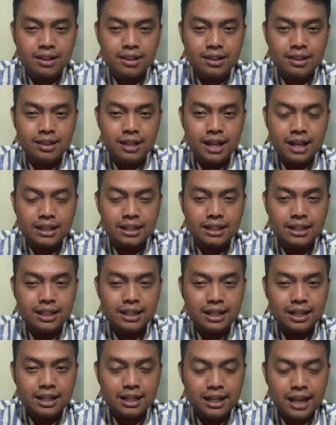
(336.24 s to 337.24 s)
that
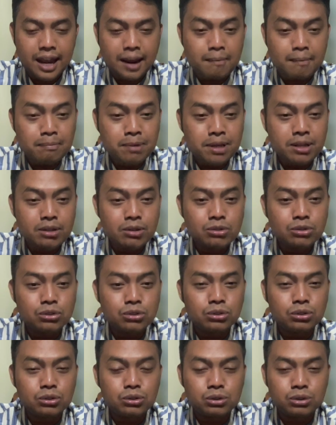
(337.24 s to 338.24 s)
can be used
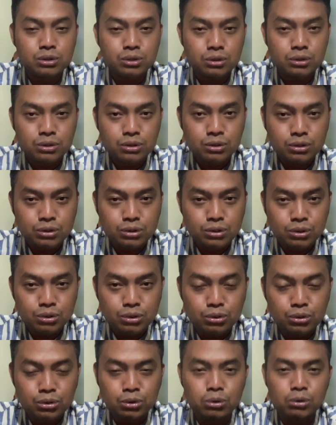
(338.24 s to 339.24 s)
to
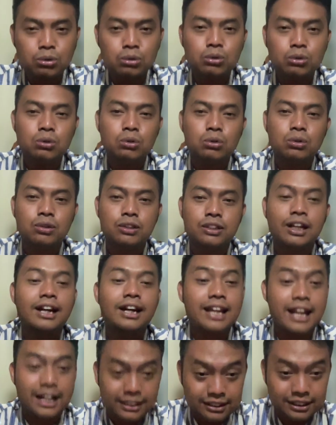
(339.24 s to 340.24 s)
do the
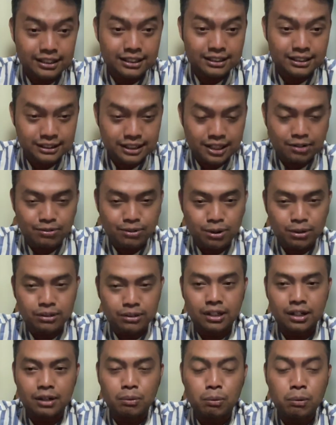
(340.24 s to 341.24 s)
reaction itself, or
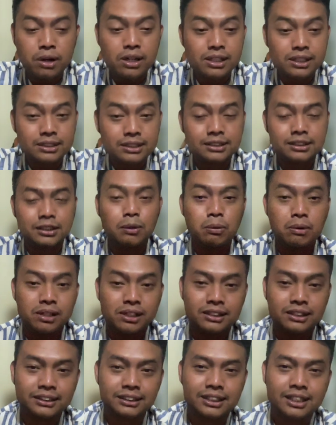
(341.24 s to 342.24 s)
the works.
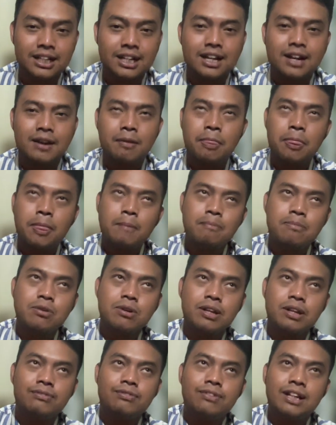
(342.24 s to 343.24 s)
So
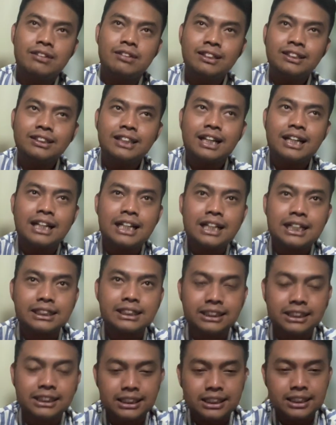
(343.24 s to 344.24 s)
if there is
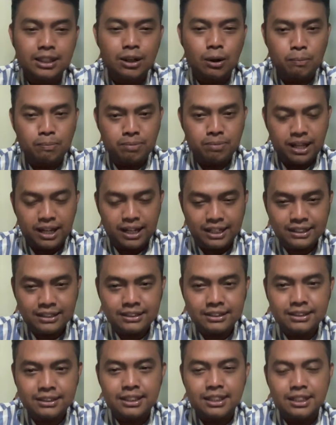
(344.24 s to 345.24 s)
energy obtained,
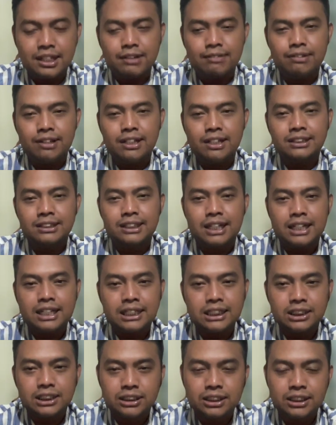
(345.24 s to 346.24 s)
if there is
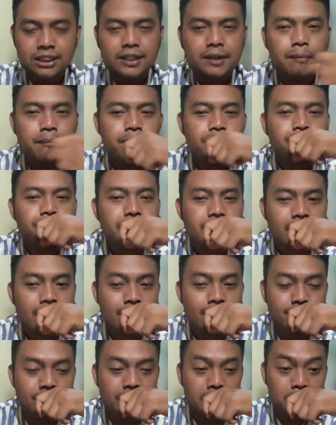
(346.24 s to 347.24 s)
energy
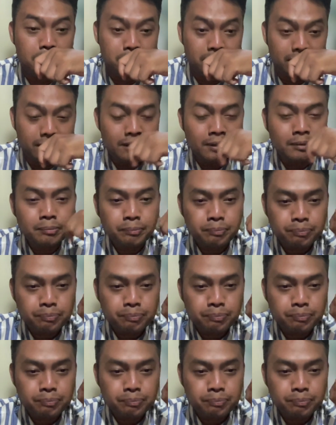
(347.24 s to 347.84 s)
available,